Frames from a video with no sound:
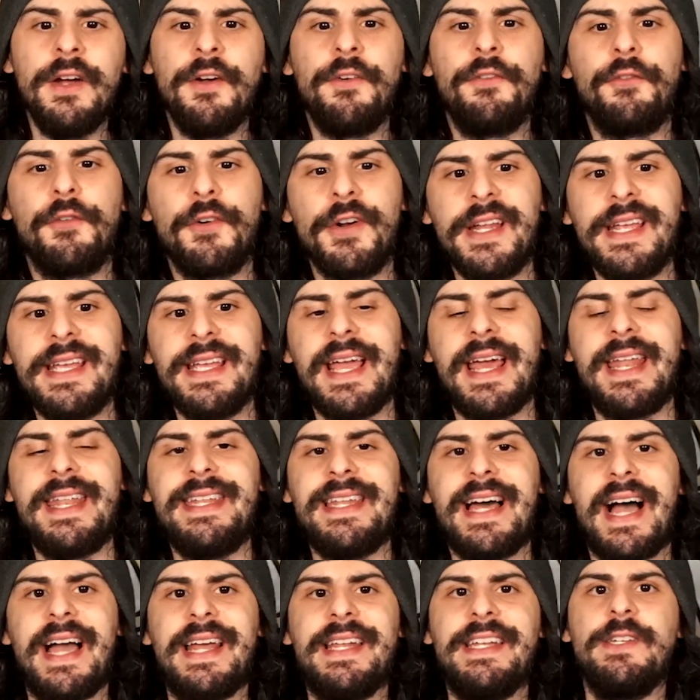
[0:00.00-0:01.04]
free
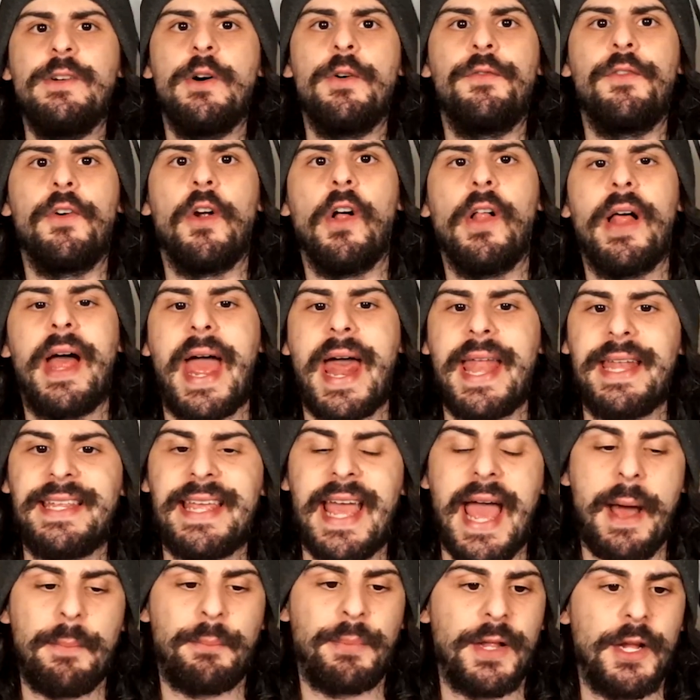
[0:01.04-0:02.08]
90 overall
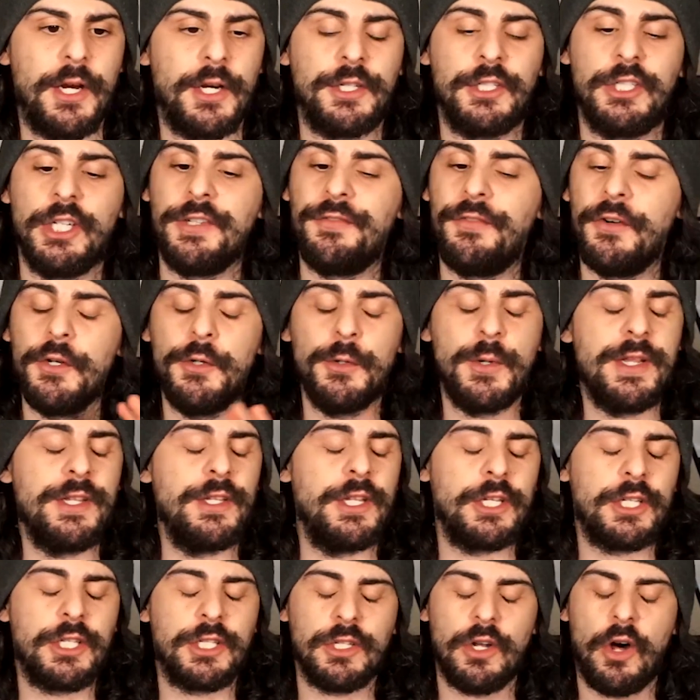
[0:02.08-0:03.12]
NCAT players just for doing
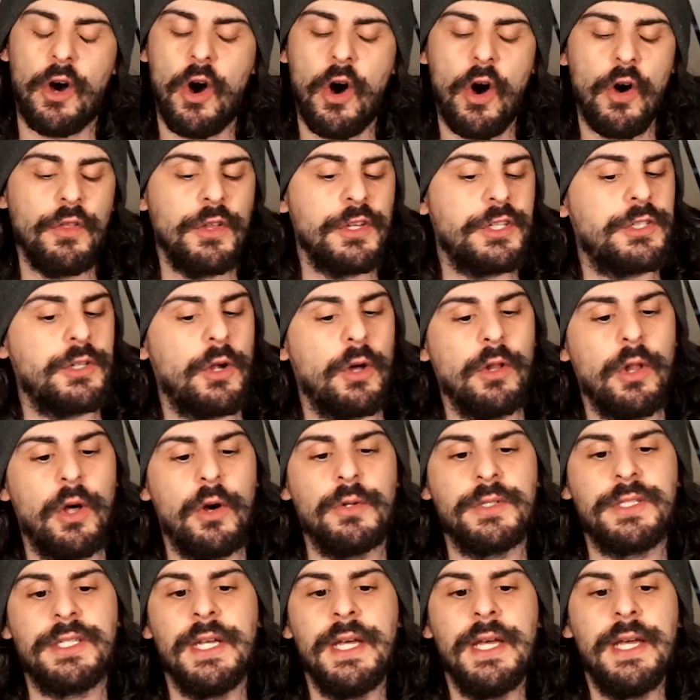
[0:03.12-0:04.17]
this, all the
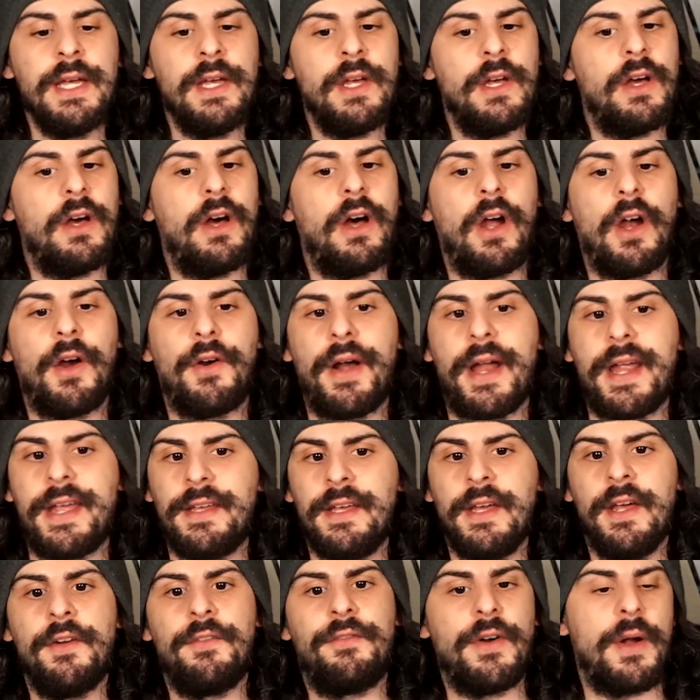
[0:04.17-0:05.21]
solos. All
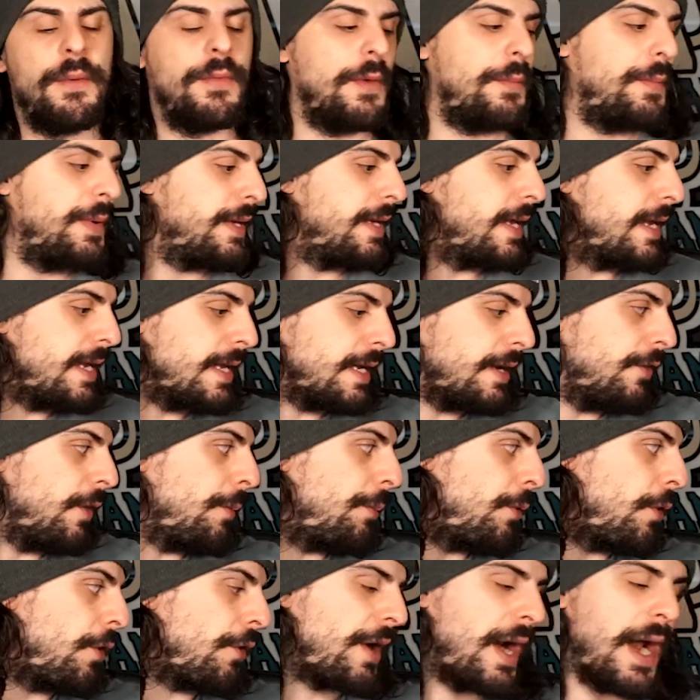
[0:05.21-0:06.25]
right, from the beginning of the
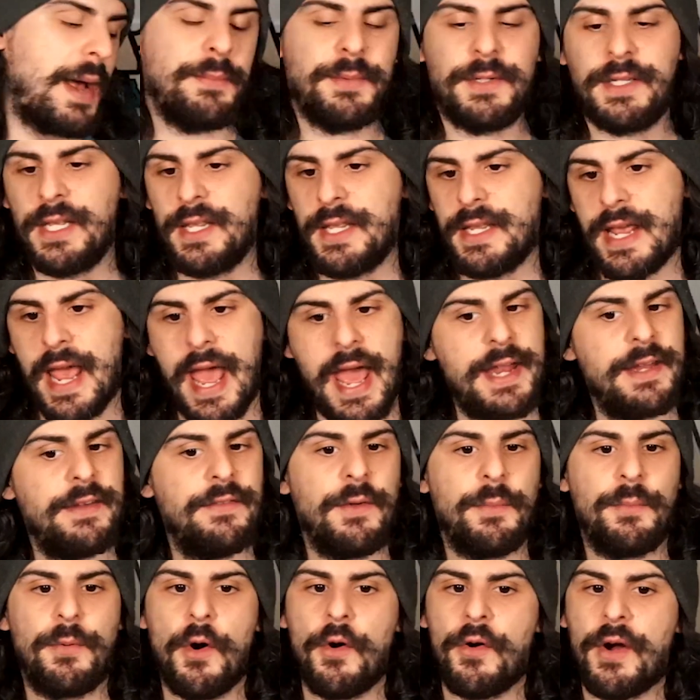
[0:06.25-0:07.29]
program to the end
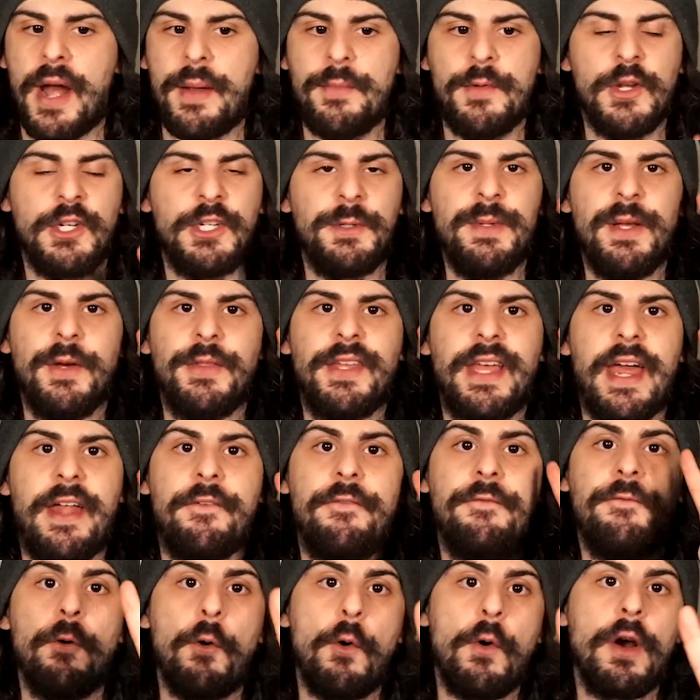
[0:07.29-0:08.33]
of the program, you should be able to
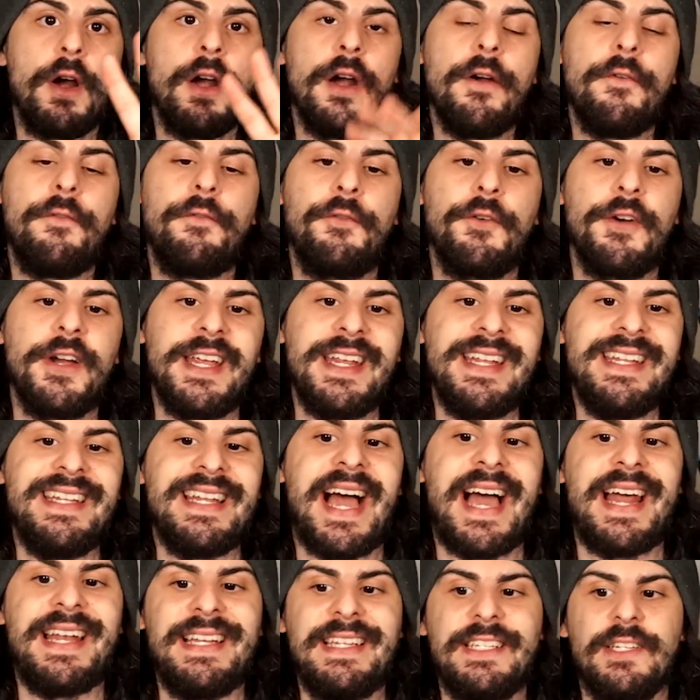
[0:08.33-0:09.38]
get 4 free
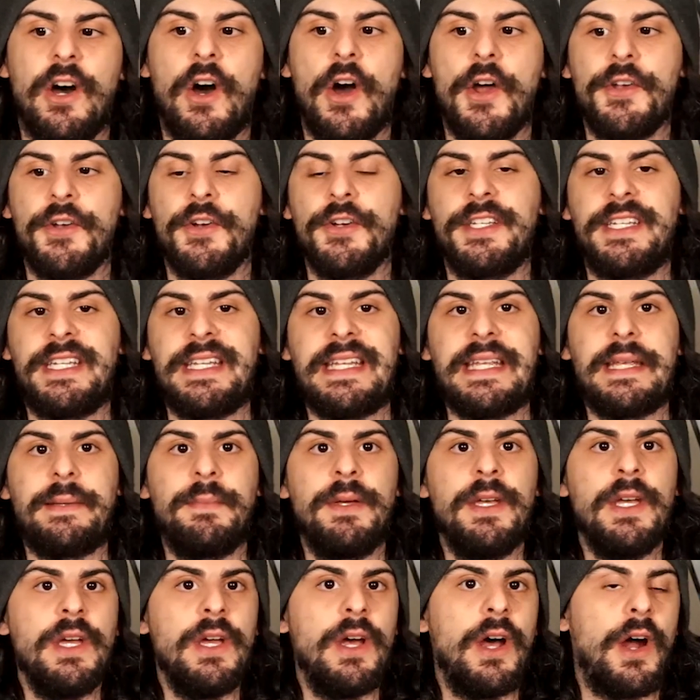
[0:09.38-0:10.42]
90s on your
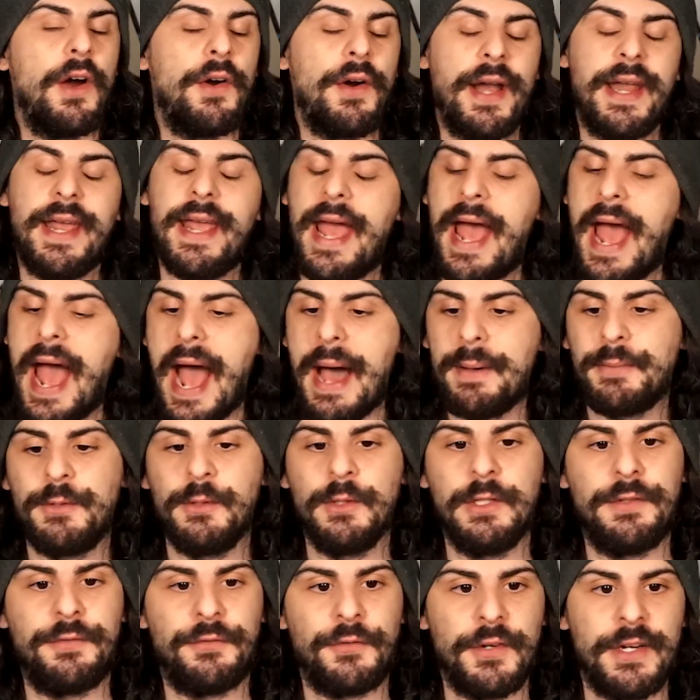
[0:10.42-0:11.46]
team. All right,
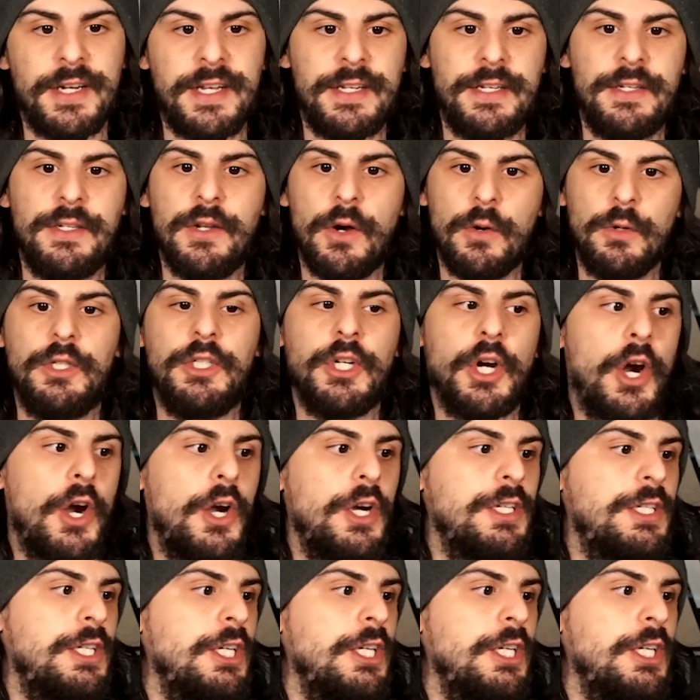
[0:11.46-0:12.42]
absolutely free, no charge.